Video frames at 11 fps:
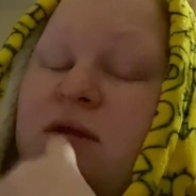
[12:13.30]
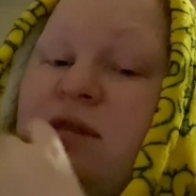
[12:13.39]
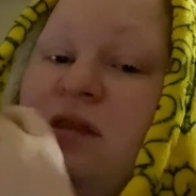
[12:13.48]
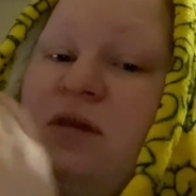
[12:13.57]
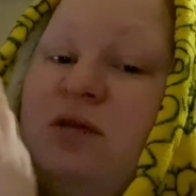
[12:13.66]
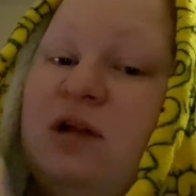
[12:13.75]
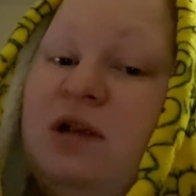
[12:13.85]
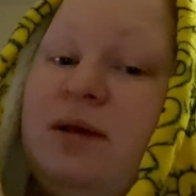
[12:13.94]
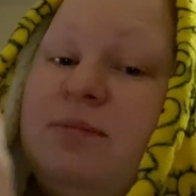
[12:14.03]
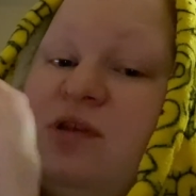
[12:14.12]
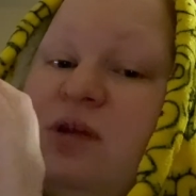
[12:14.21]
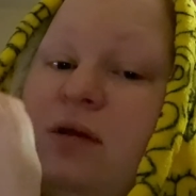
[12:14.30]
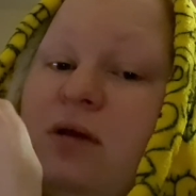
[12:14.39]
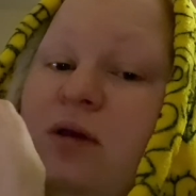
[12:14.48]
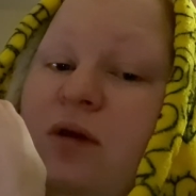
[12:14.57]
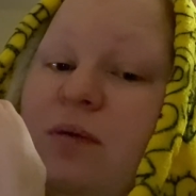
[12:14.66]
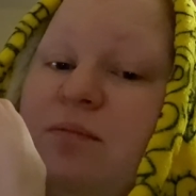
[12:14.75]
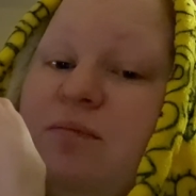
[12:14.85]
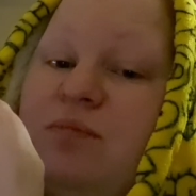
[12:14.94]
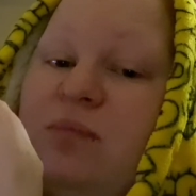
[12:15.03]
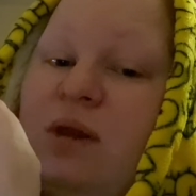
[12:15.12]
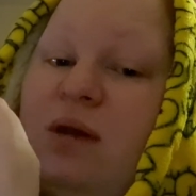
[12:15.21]
there's claims that
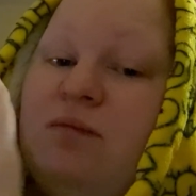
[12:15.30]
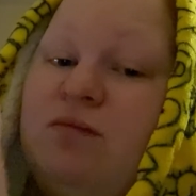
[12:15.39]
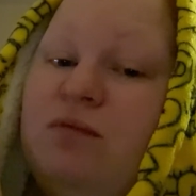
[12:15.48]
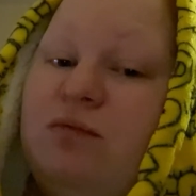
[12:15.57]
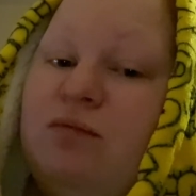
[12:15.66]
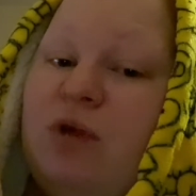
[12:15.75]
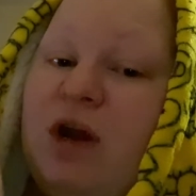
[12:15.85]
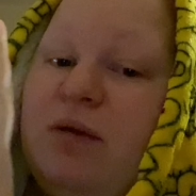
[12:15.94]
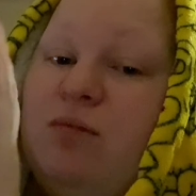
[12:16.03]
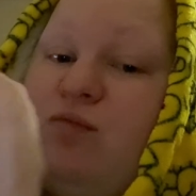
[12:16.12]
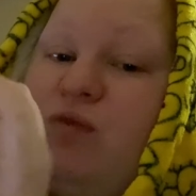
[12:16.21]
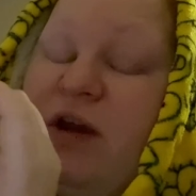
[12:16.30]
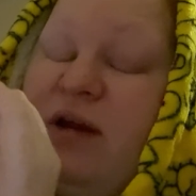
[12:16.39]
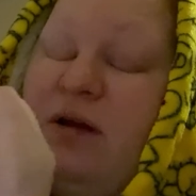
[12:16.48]
Ray